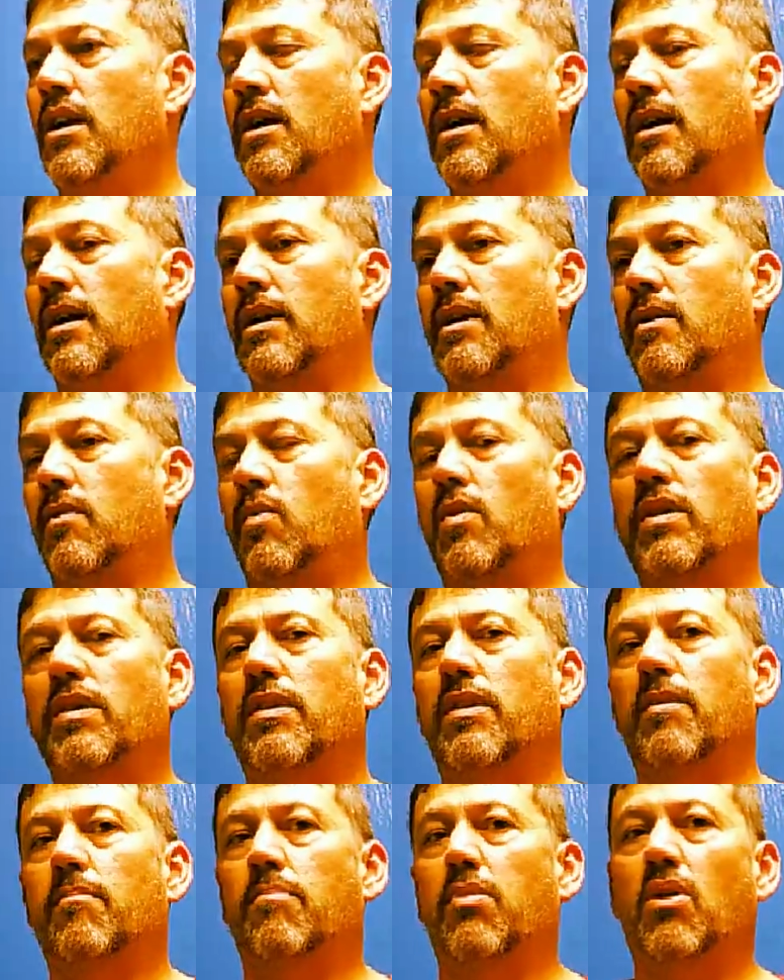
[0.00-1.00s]
One
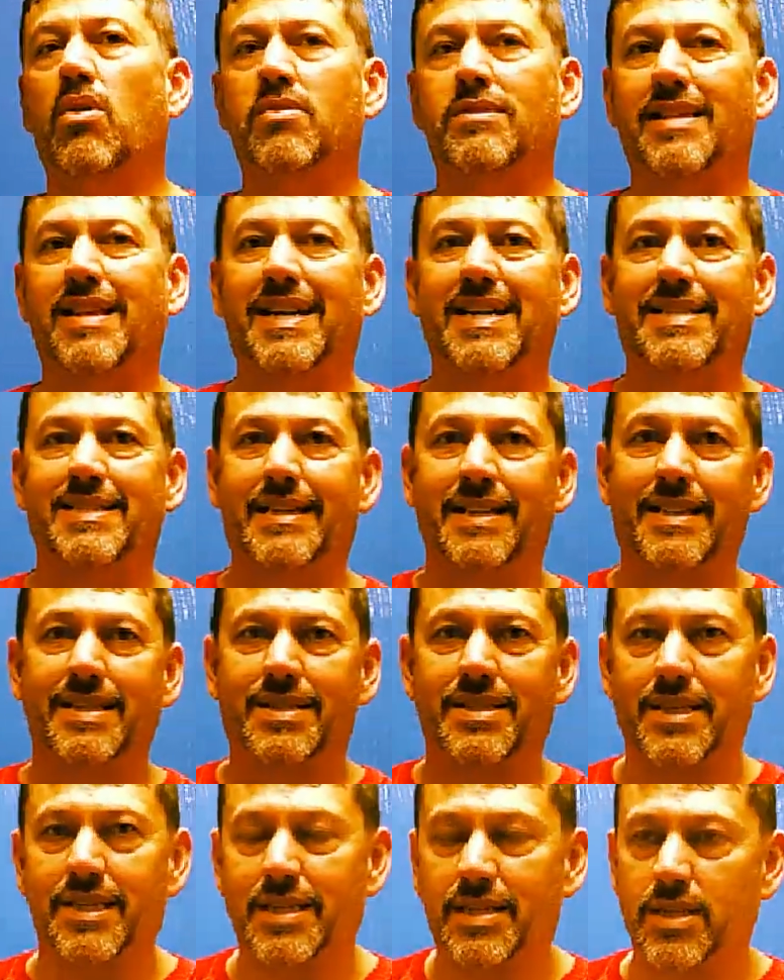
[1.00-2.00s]
of the balls like
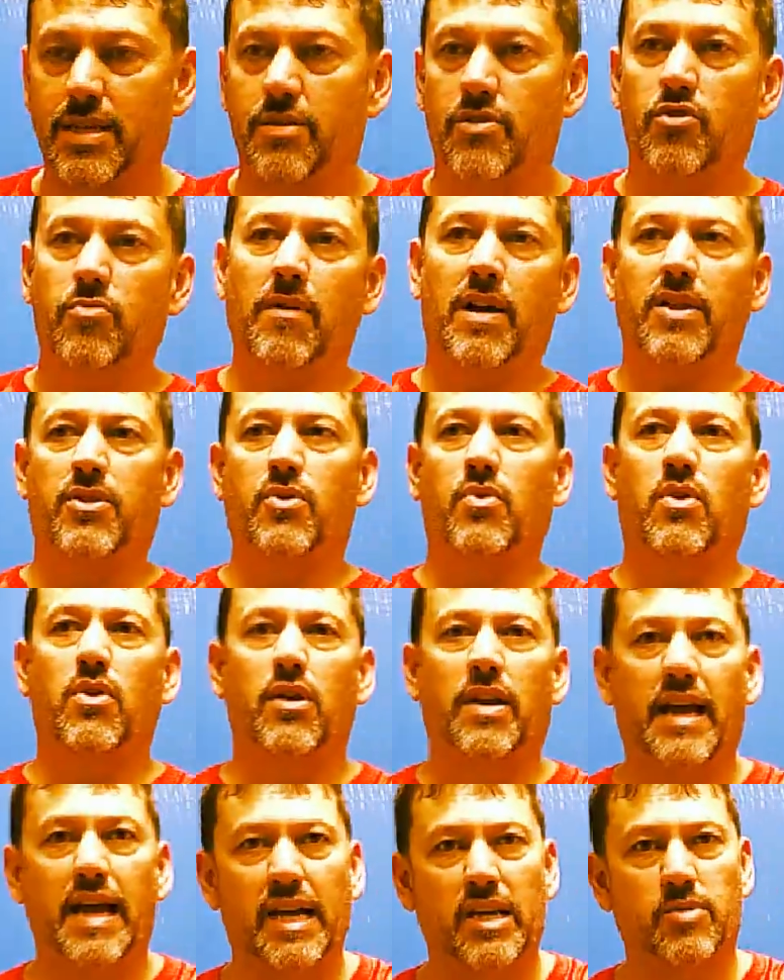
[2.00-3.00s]
this is that you might throw it
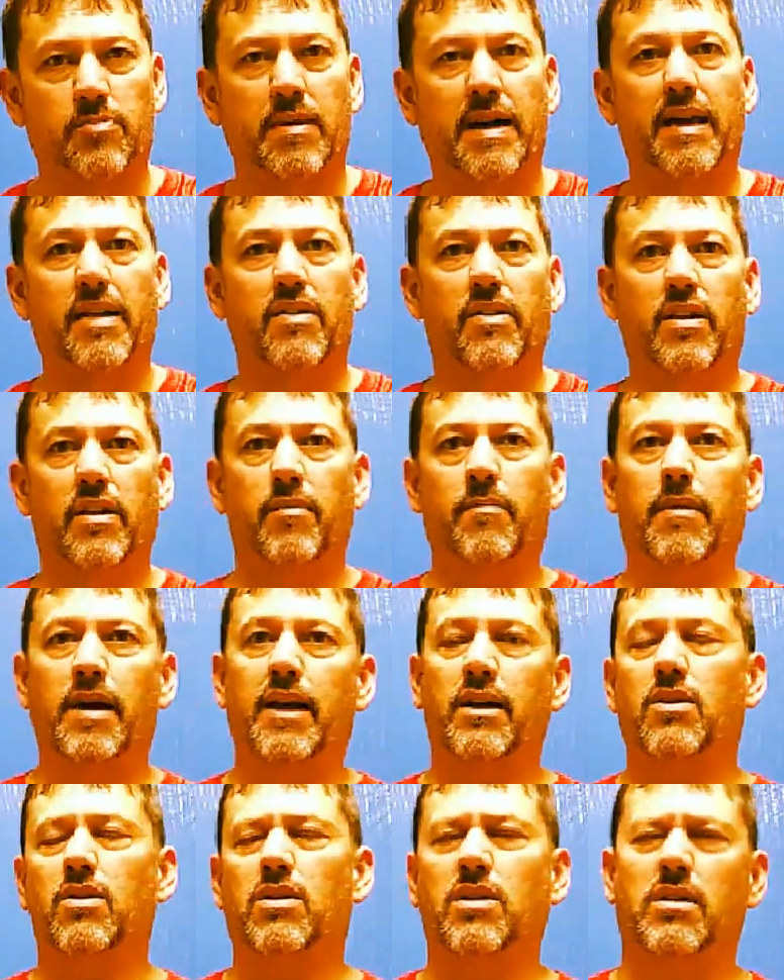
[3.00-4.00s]
on a house pattern and it
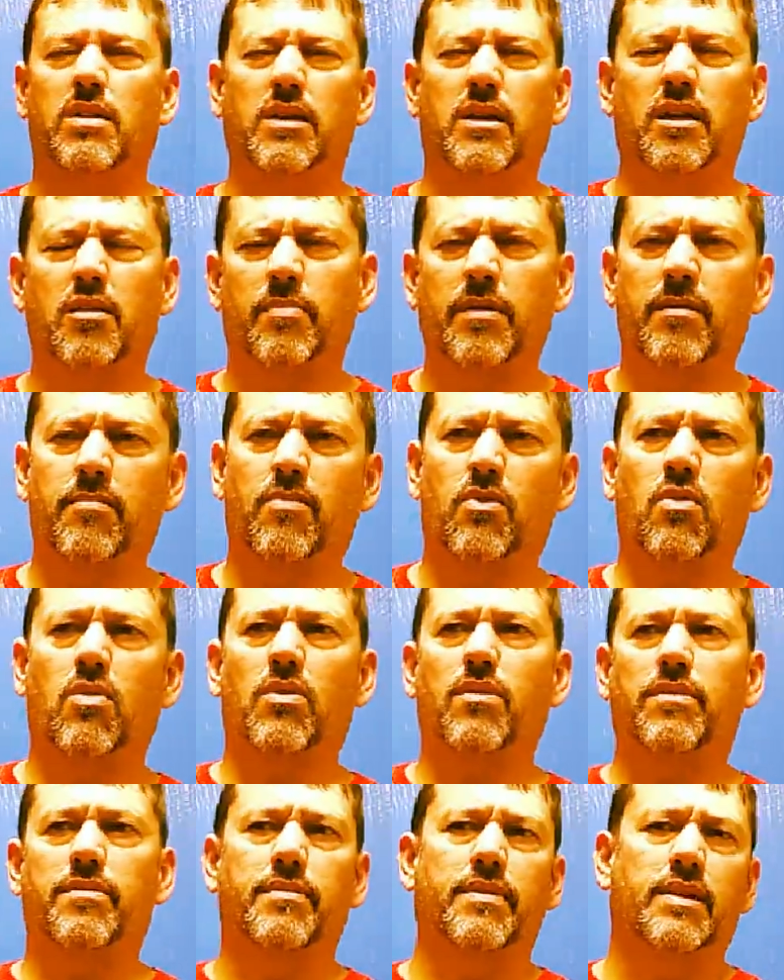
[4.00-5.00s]
might hook a little bit
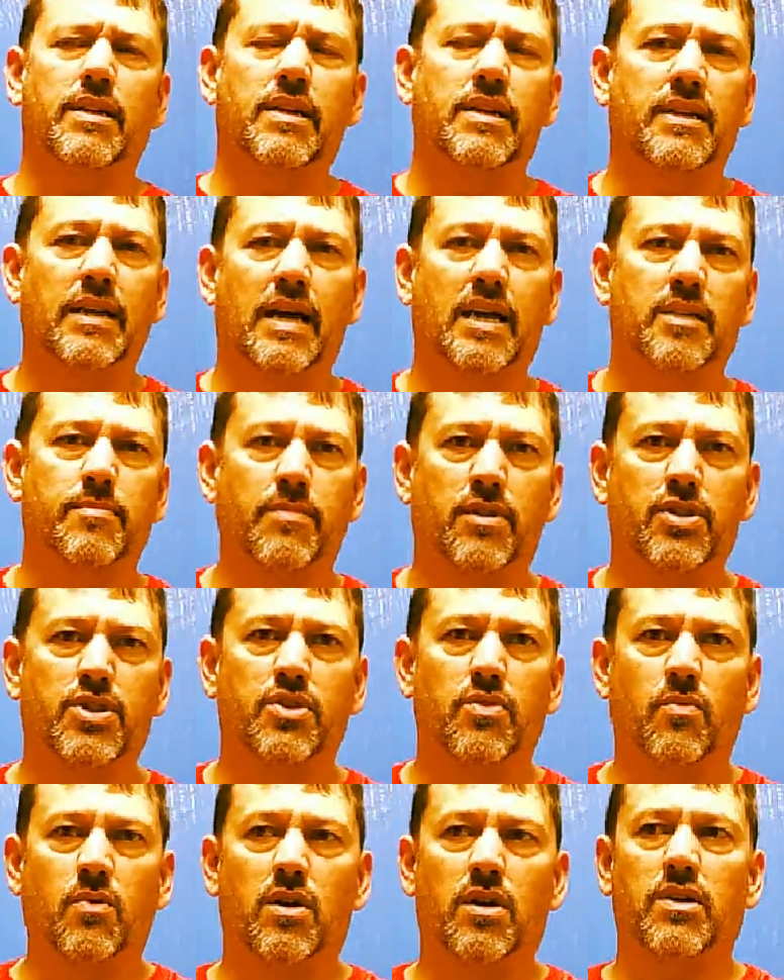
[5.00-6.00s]
more, not as much as
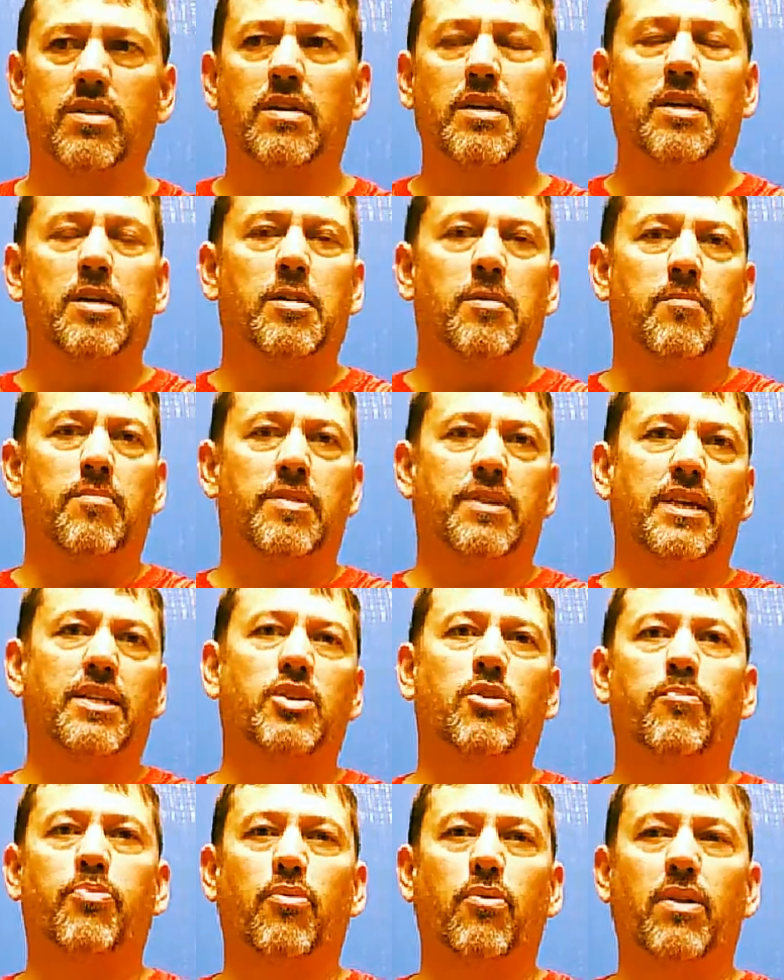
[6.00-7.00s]
you want. But then
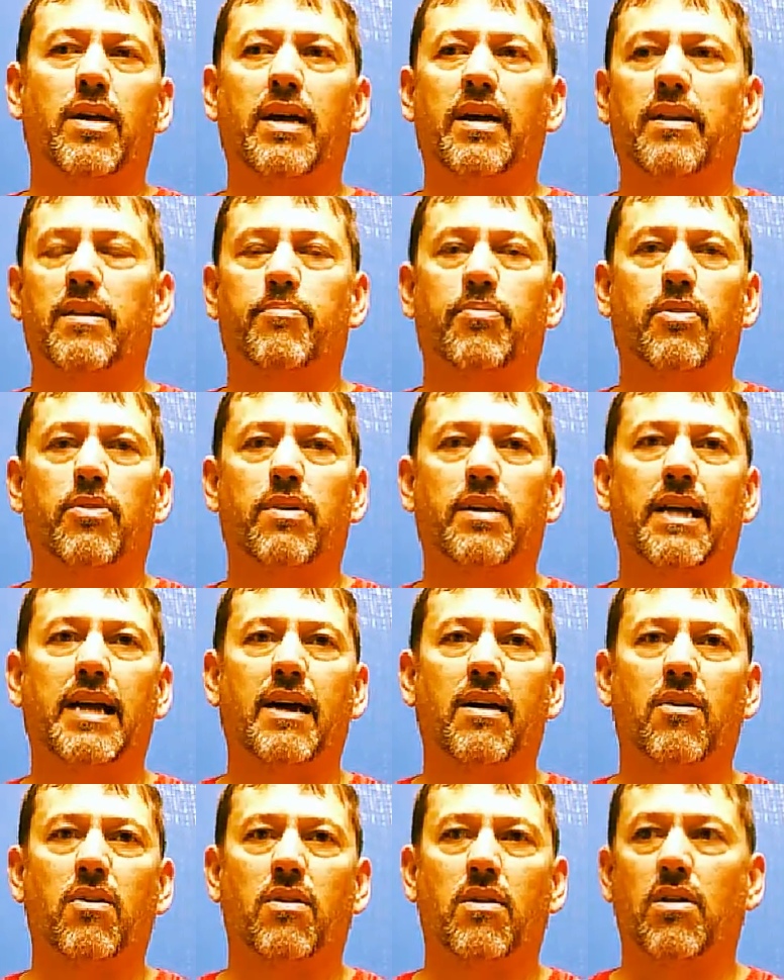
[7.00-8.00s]
you pull it
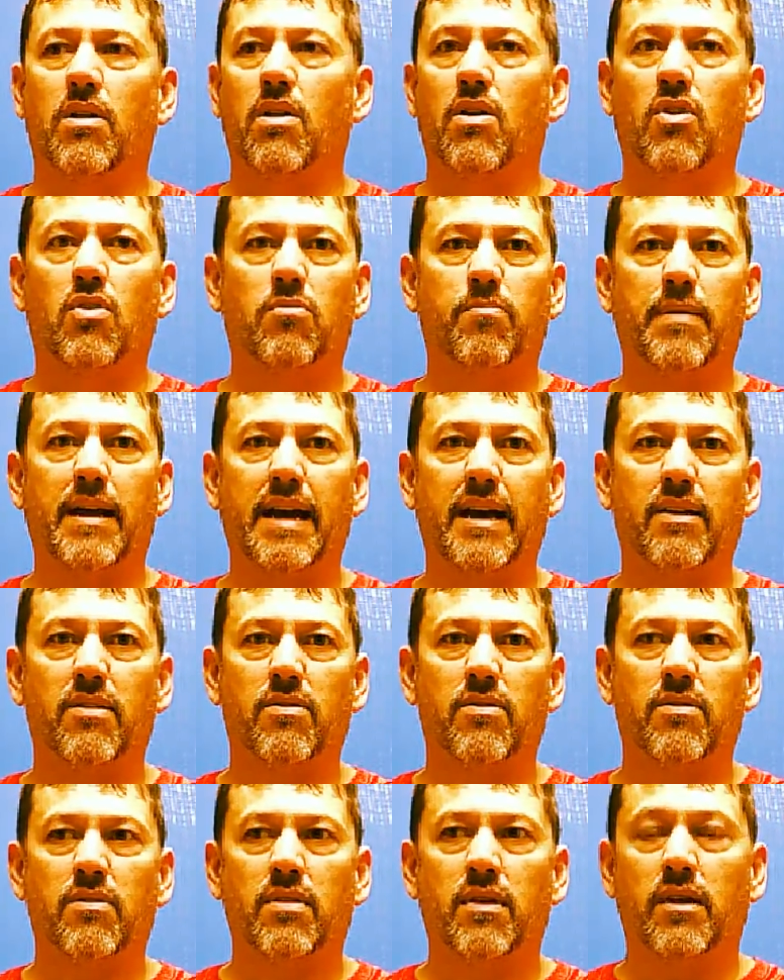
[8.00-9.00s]
out on a long
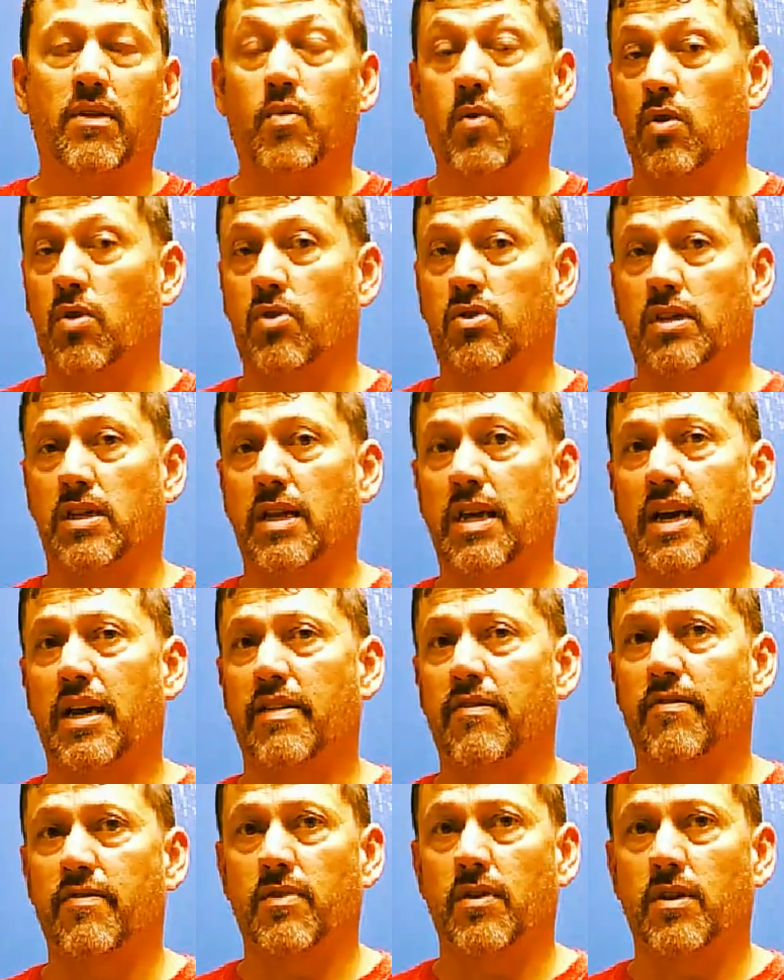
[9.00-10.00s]
pattern where there's a lot
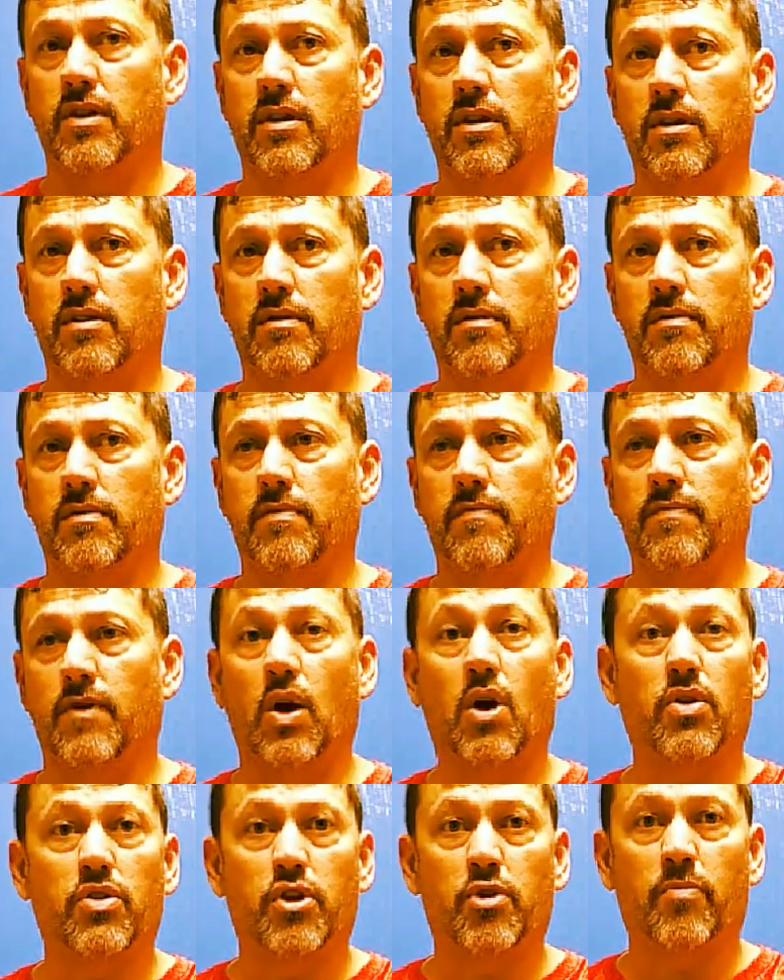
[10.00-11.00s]
of
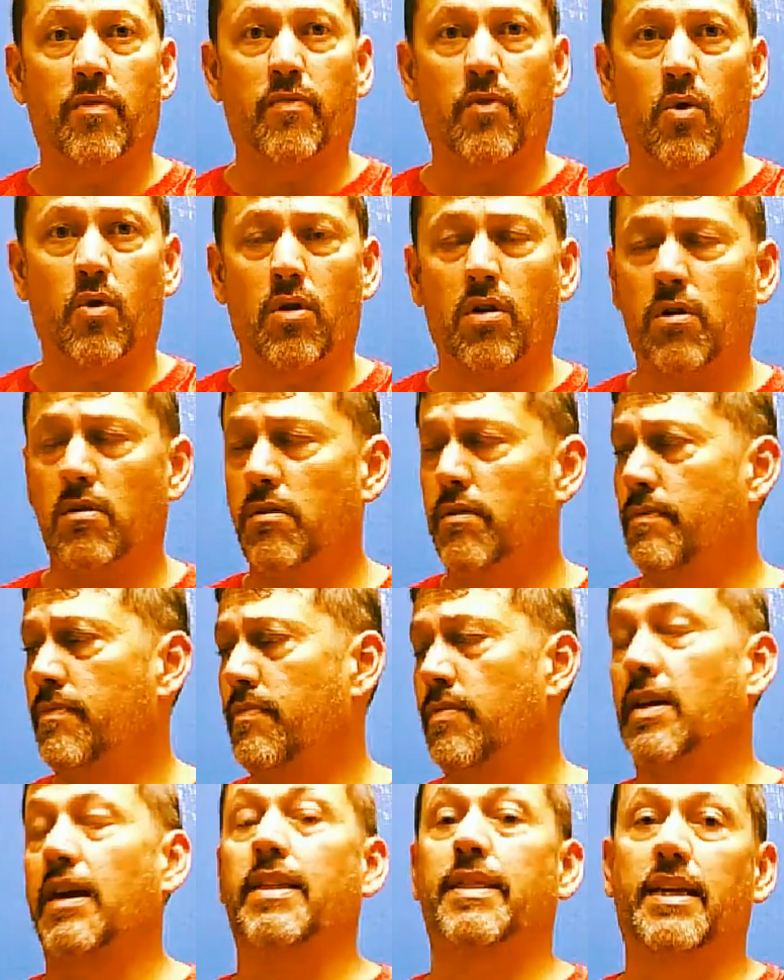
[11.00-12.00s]
volume of oil,
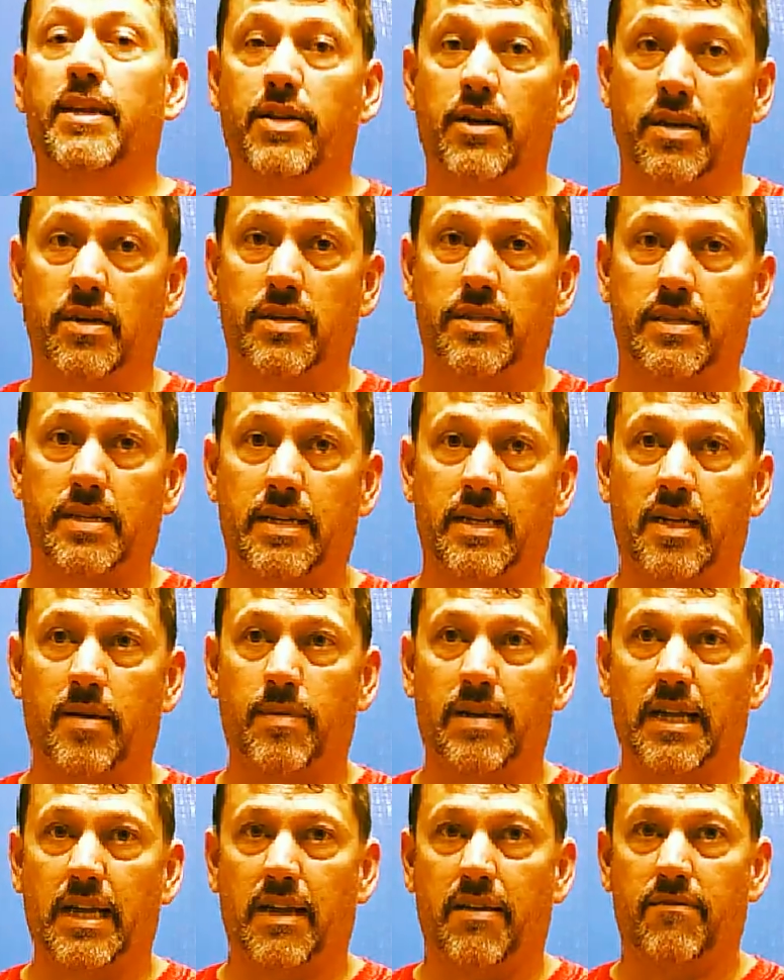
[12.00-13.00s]
and then you're going to see it come
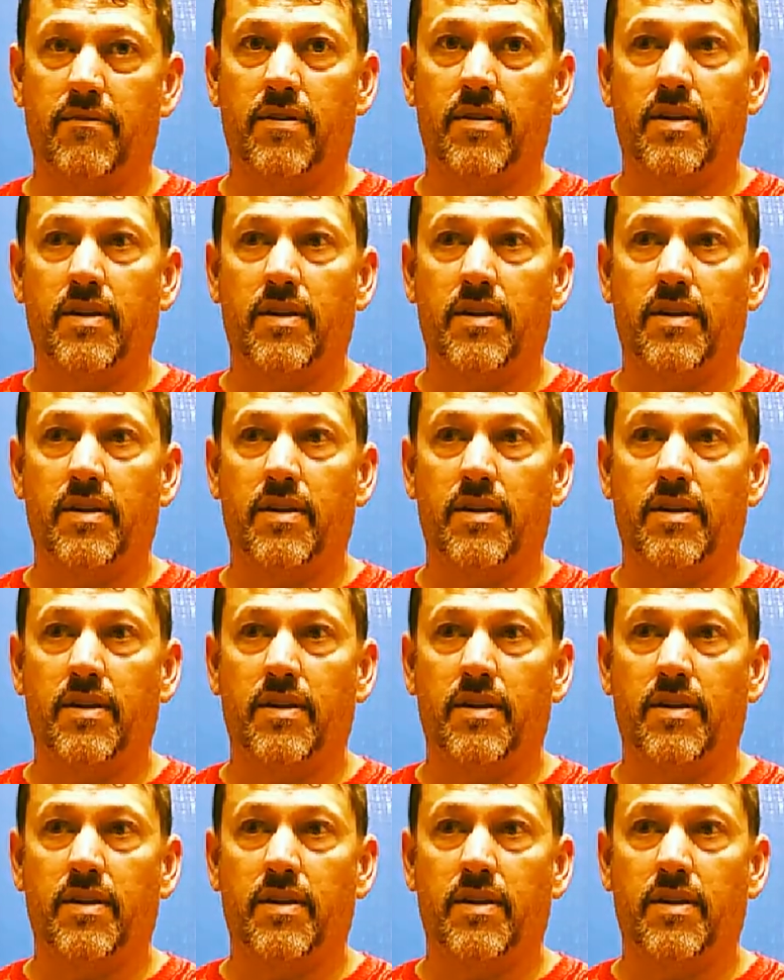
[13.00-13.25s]
alive.